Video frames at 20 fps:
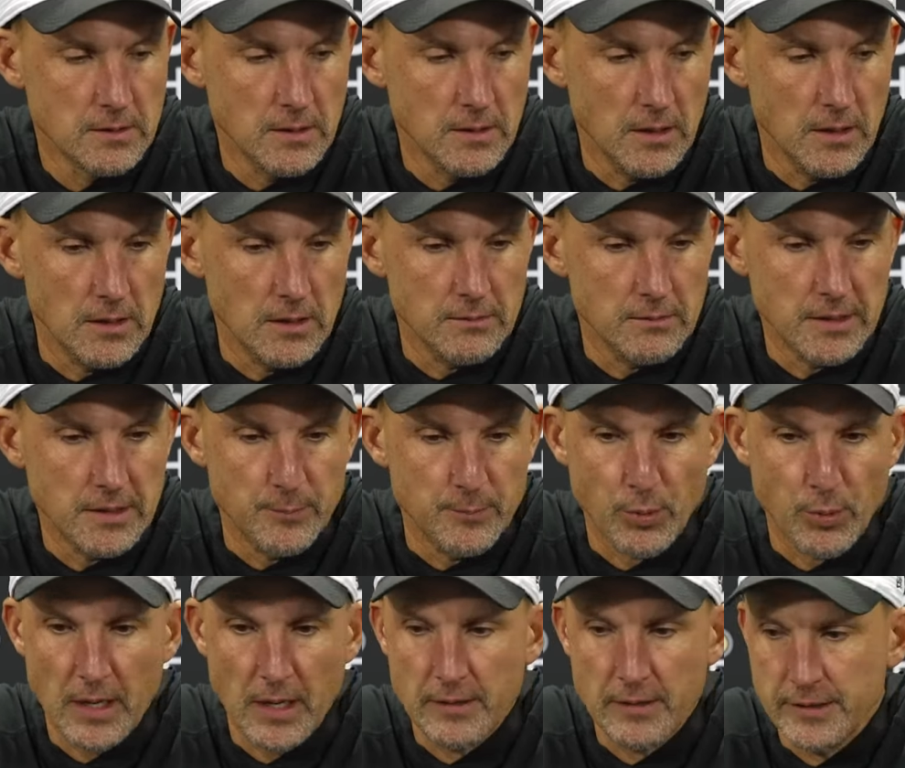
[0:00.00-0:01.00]
uh, in
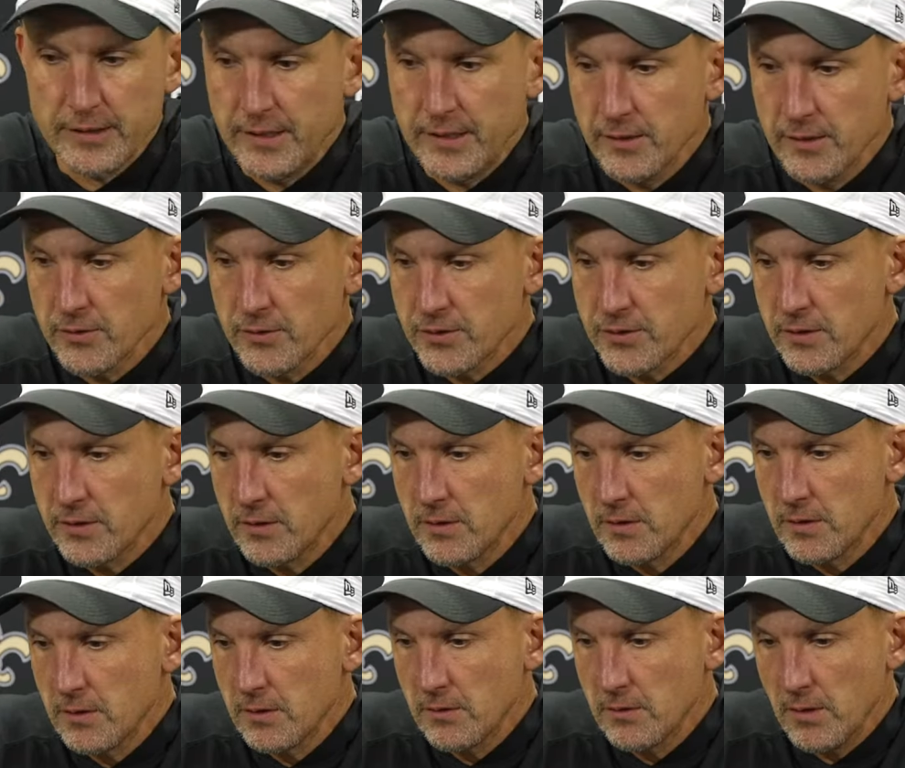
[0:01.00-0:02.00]
prior years.
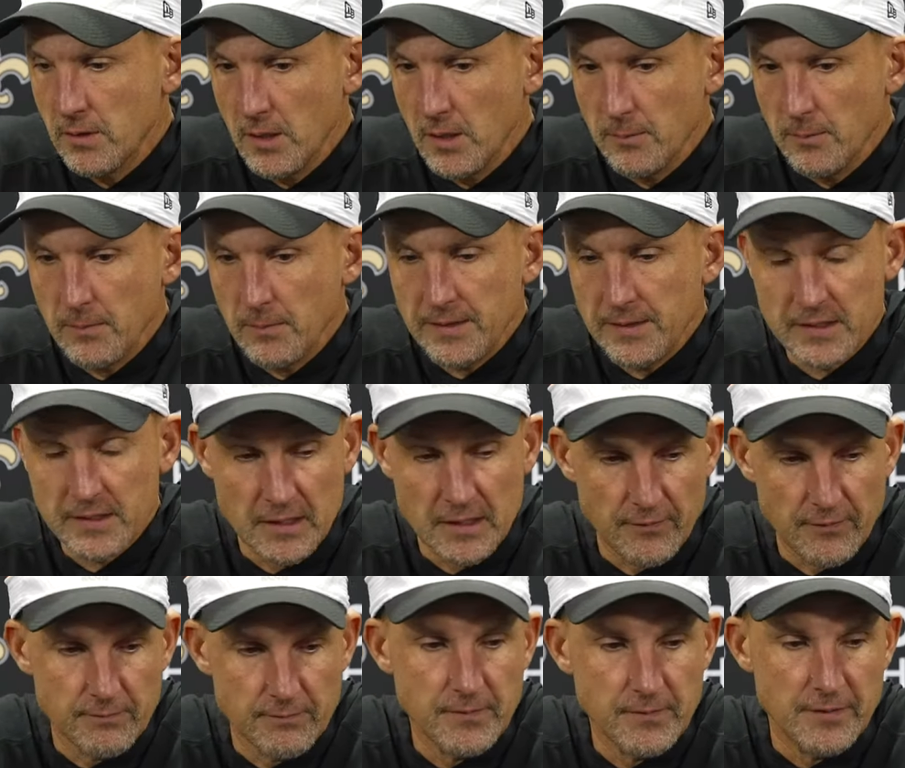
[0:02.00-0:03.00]
Um, I think
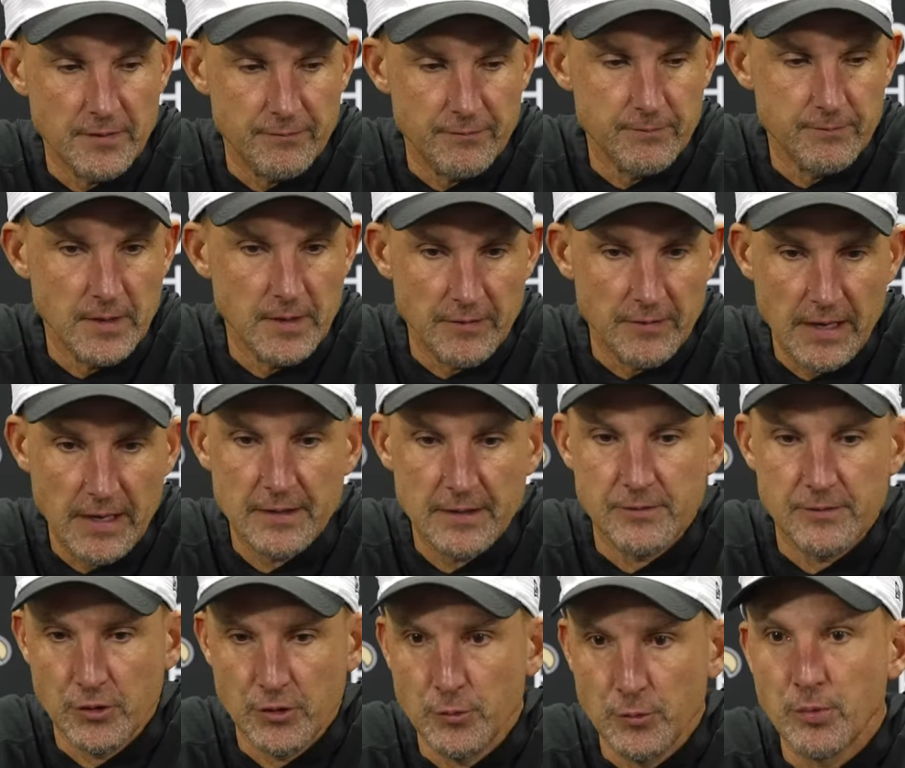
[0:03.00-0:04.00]
they've they've they've
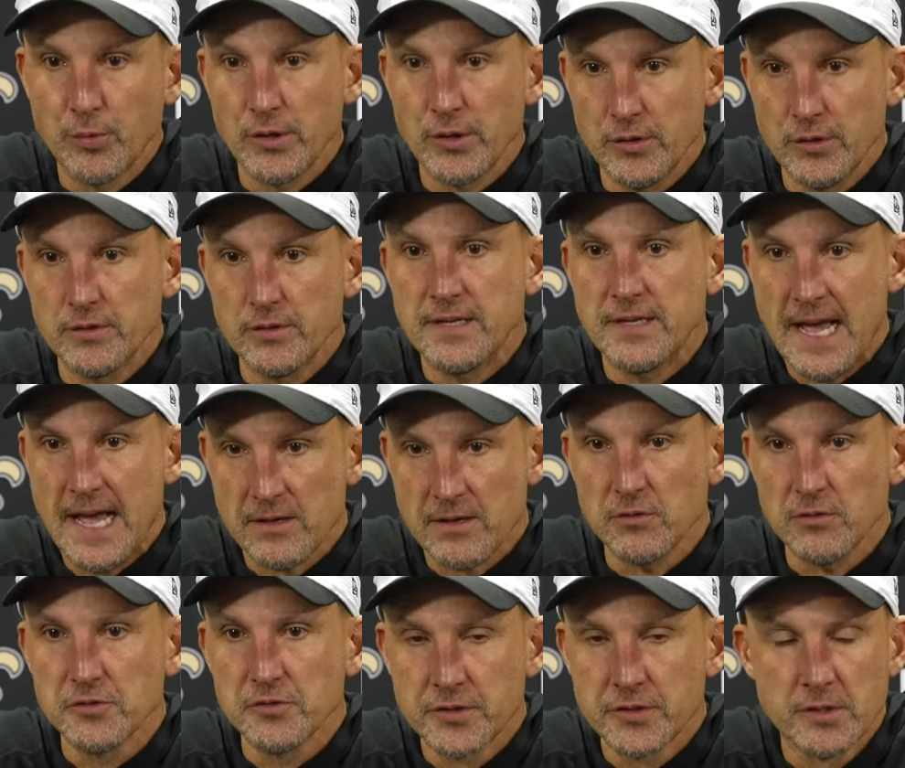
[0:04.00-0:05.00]
had two pretty good
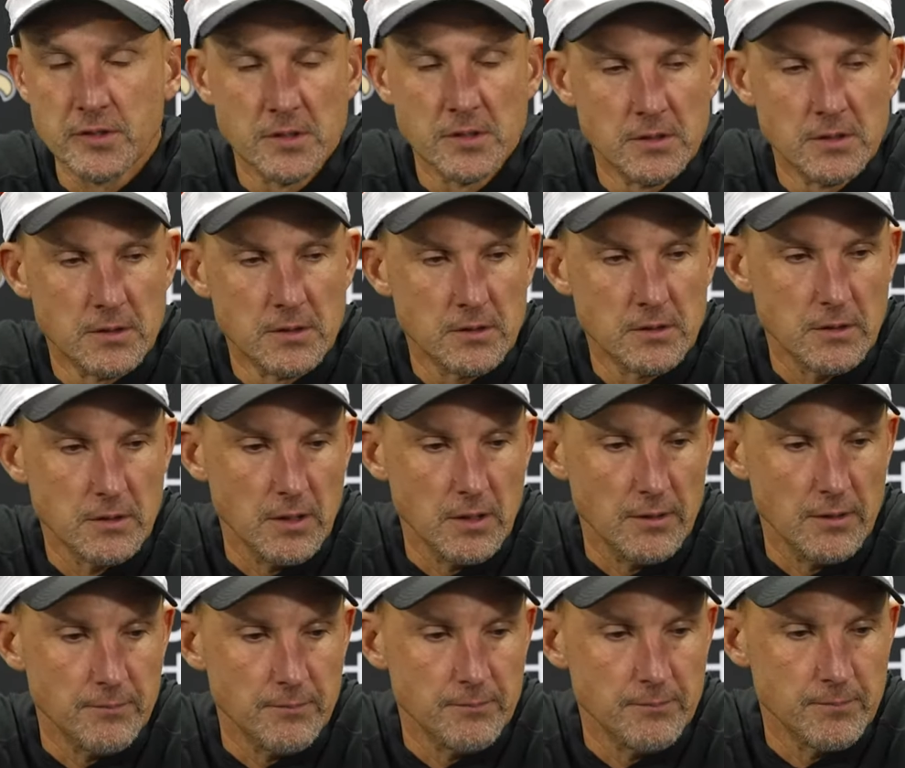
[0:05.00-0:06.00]
tackles.
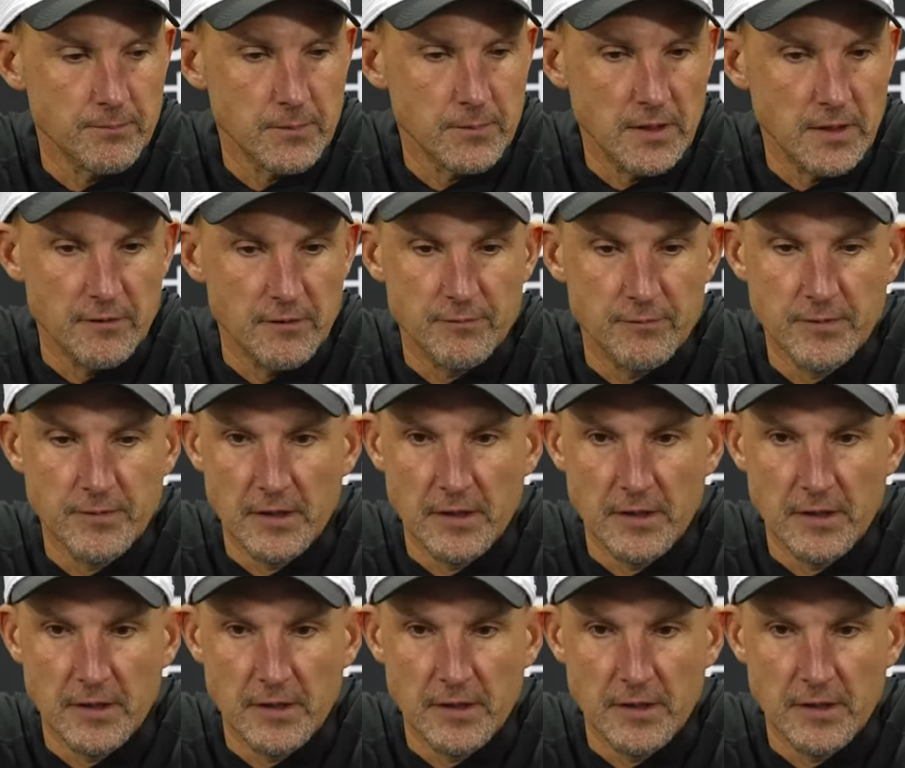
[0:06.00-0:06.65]
Uh, that have